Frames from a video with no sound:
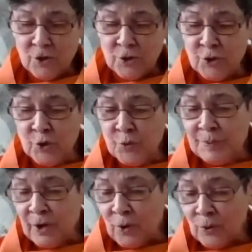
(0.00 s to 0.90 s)
Do
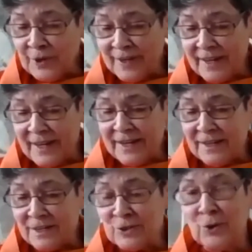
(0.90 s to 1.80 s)
behold the king in
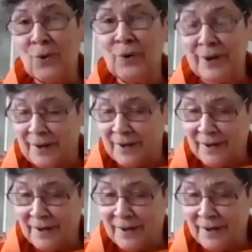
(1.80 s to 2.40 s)
his glory,